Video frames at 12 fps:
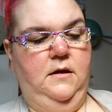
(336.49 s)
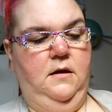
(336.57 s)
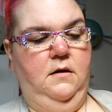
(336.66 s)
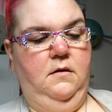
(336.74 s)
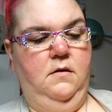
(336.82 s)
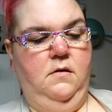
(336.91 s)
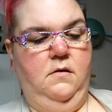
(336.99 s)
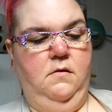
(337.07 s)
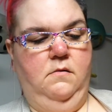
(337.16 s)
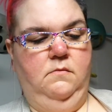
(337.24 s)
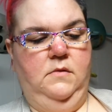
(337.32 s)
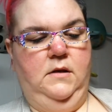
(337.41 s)

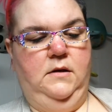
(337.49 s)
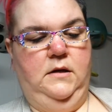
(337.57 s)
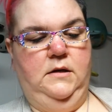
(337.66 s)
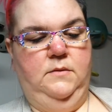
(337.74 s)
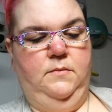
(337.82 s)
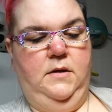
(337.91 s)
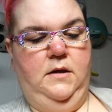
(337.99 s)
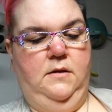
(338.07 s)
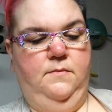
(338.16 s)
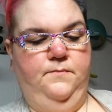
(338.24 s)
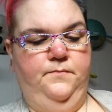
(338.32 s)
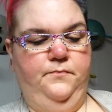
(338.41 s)
Um, they need to be